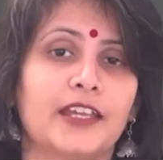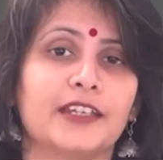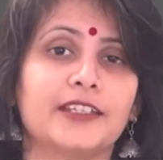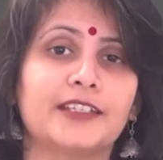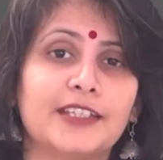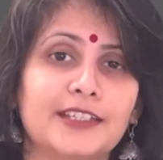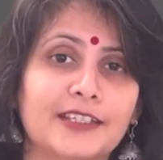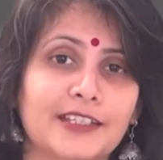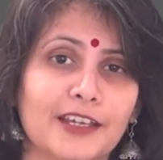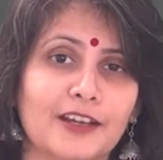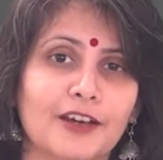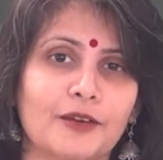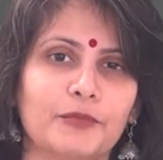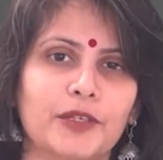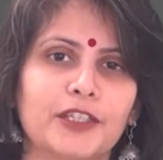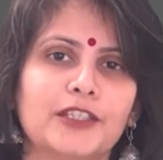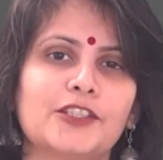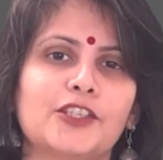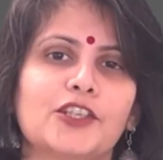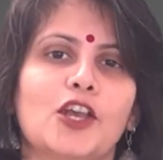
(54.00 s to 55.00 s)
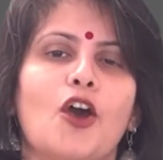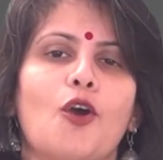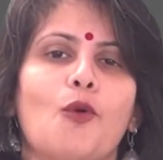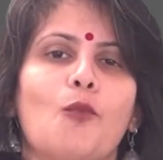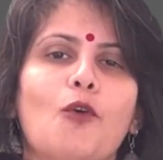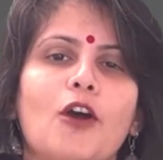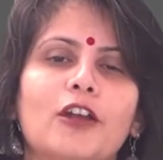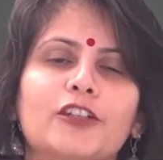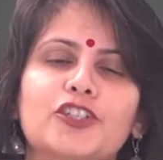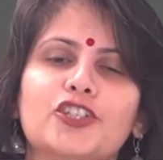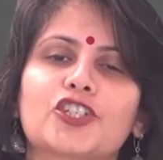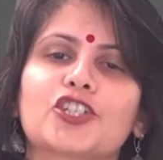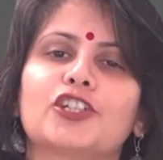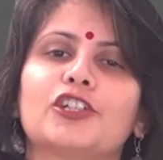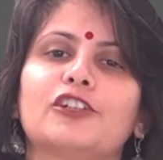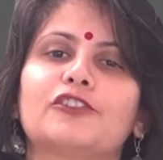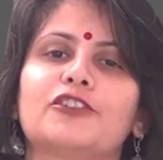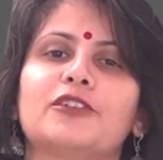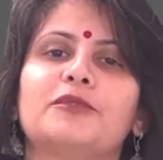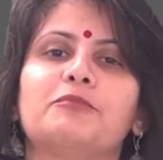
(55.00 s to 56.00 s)
determines what
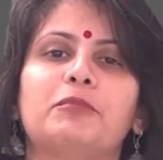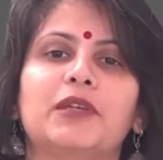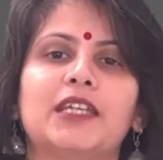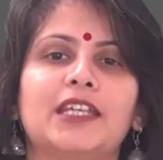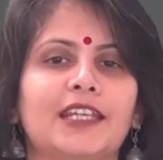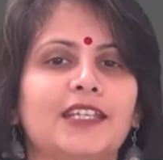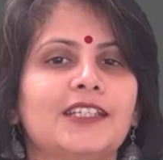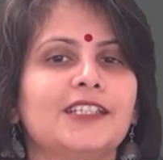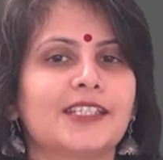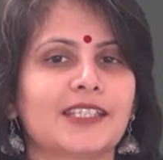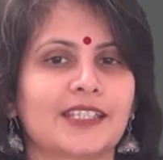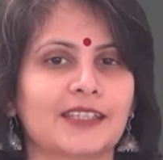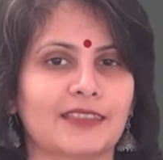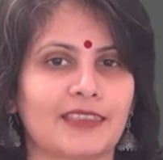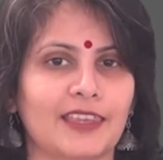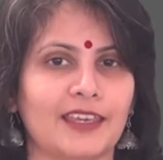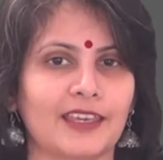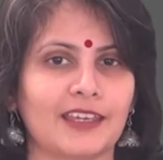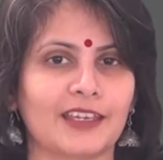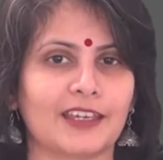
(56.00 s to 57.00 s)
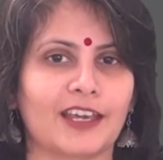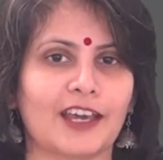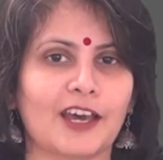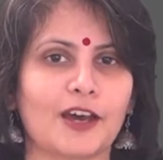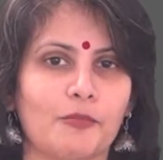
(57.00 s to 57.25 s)
children begin to think